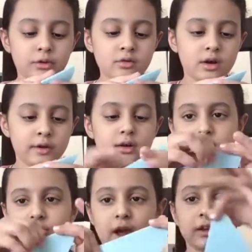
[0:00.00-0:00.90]
And then
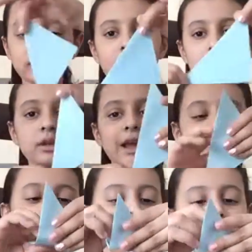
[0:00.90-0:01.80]
again fold
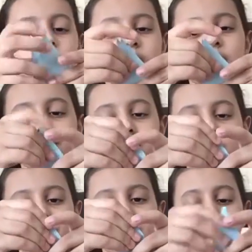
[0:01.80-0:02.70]
it.
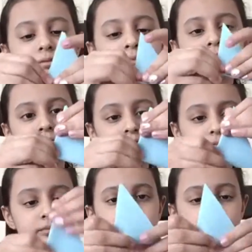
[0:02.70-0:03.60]

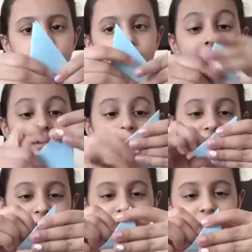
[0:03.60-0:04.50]
And then you're
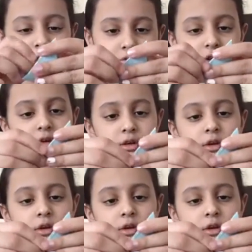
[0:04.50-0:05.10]
supposed to